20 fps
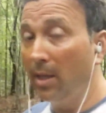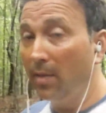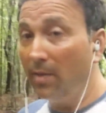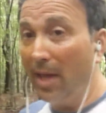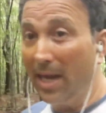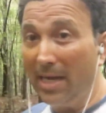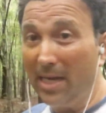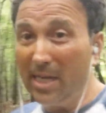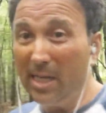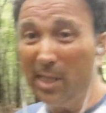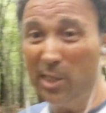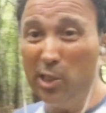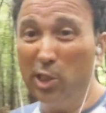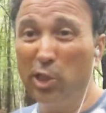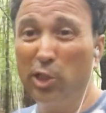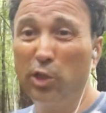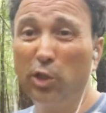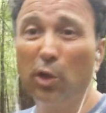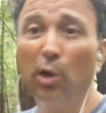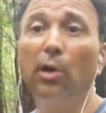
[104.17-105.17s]
that
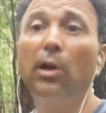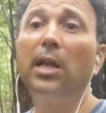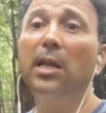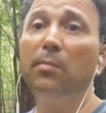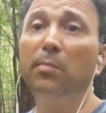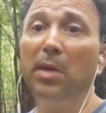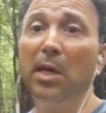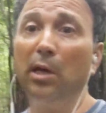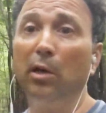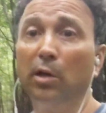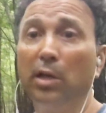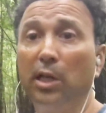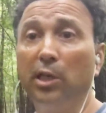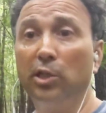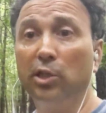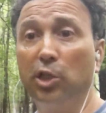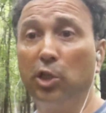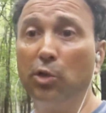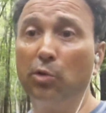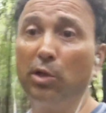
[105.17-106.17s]
needs 30
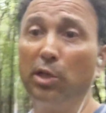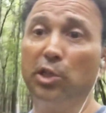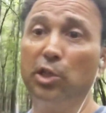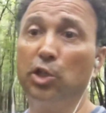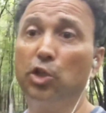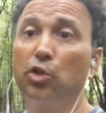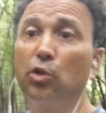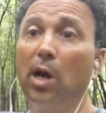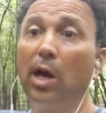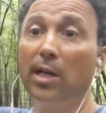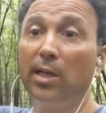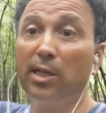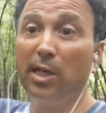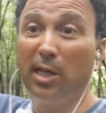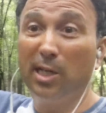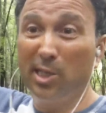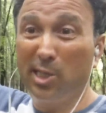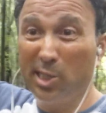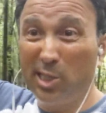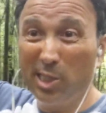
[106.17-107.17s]
million to construct
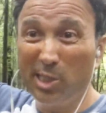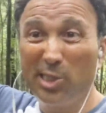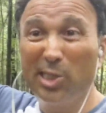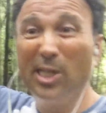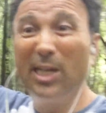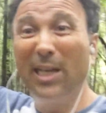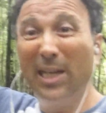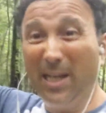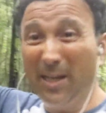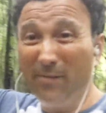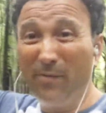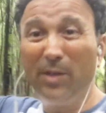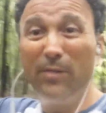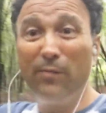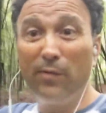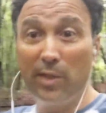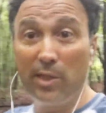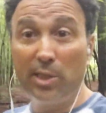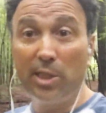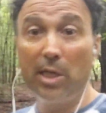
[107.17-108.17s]
an assisted
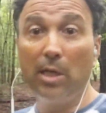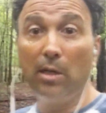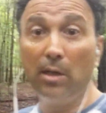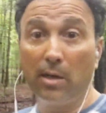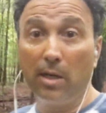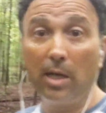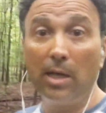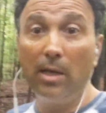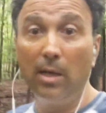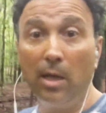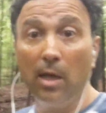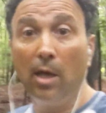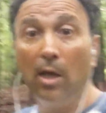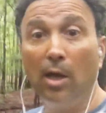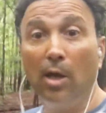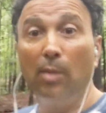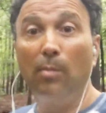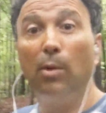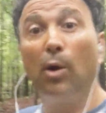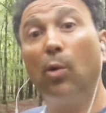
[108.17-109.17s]
living facility,
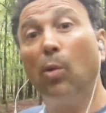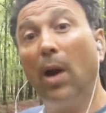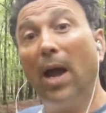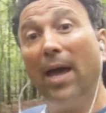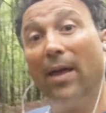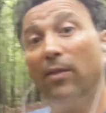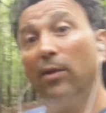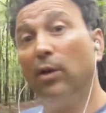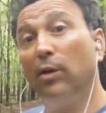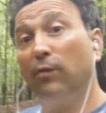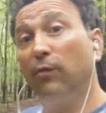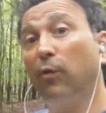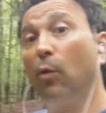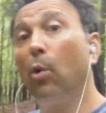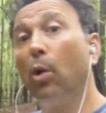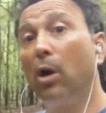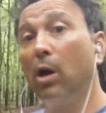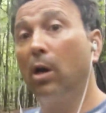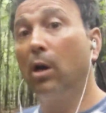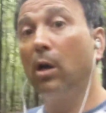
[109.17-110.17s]
but rather
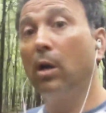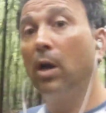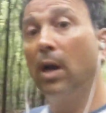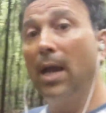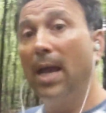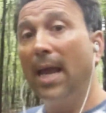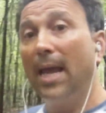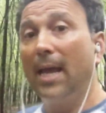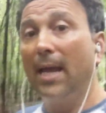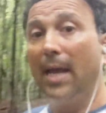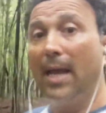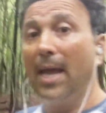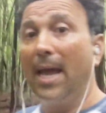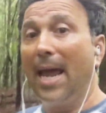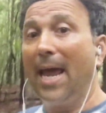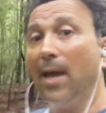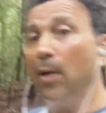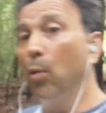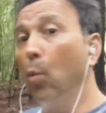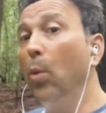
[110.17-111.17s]
for
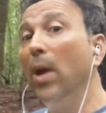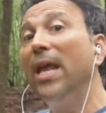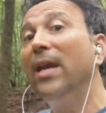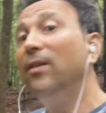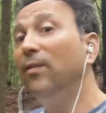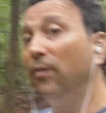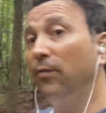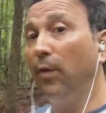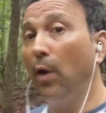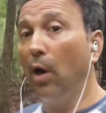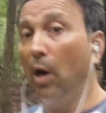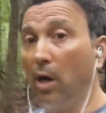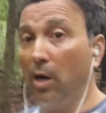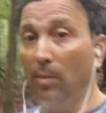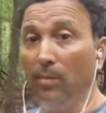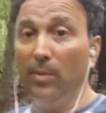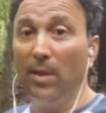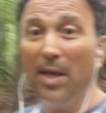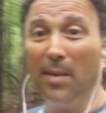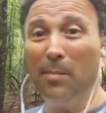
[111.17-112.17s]
a wind
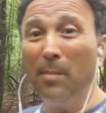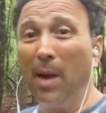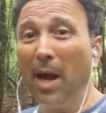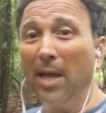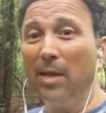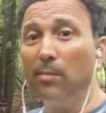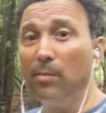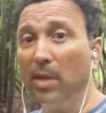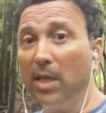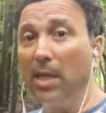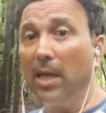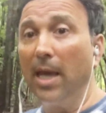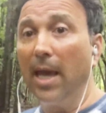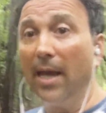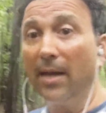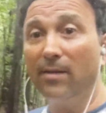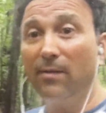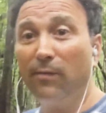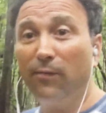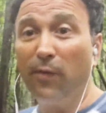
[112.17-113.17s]
farm that might be
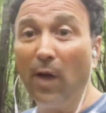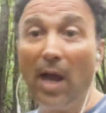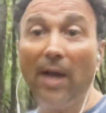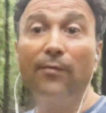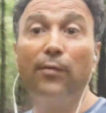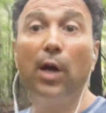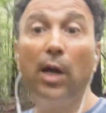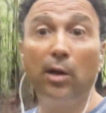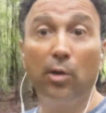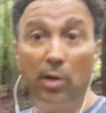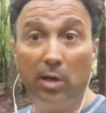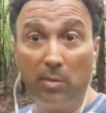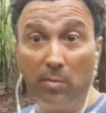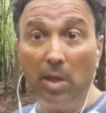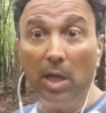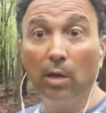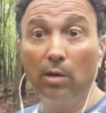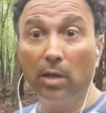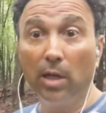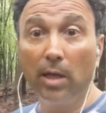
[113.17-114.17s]
at 500
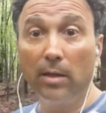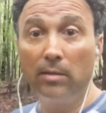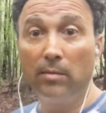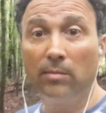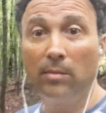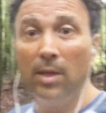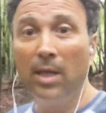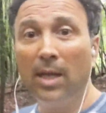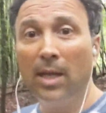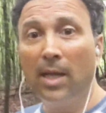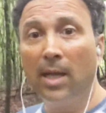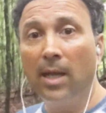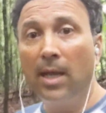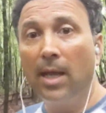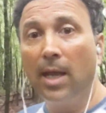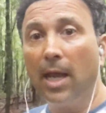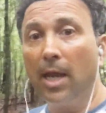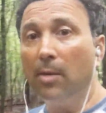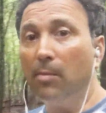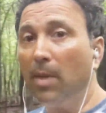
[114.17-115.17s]
million,
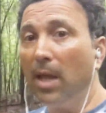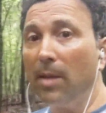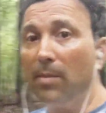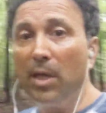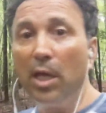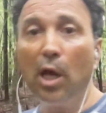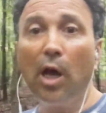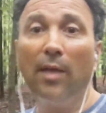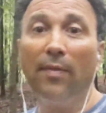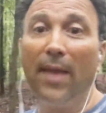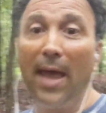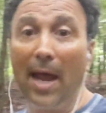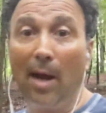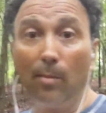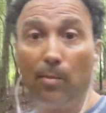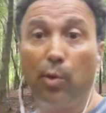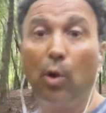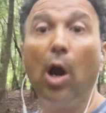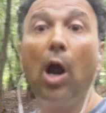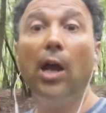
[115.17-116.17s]
and maybe on
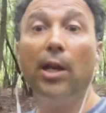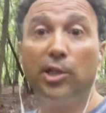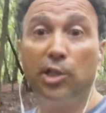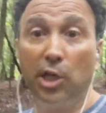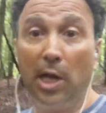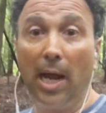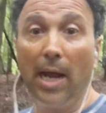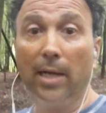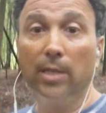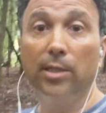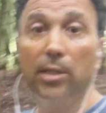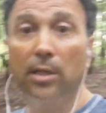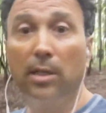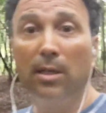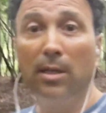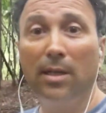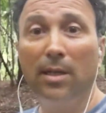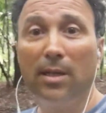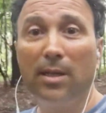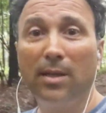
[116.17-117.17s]
that project
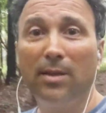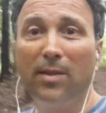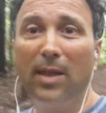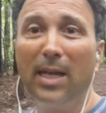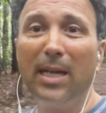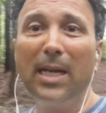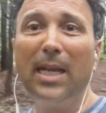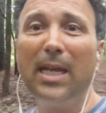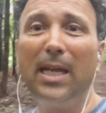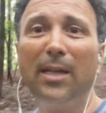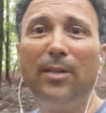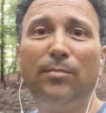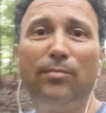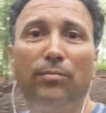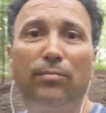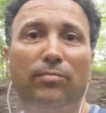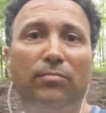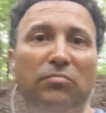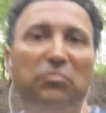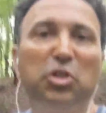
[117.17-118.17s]
they need
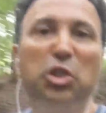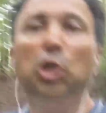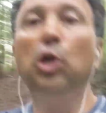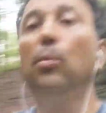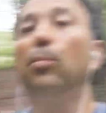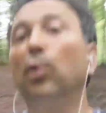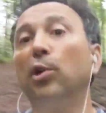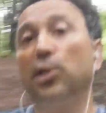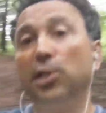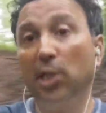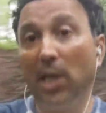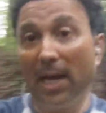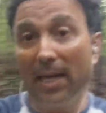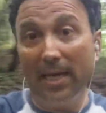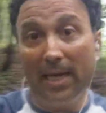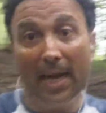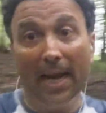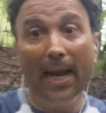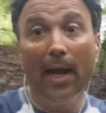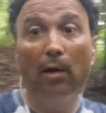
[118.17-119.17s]

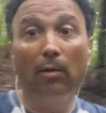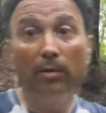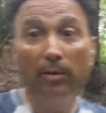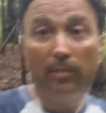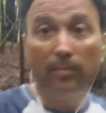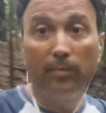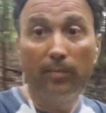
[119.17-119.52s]
2% down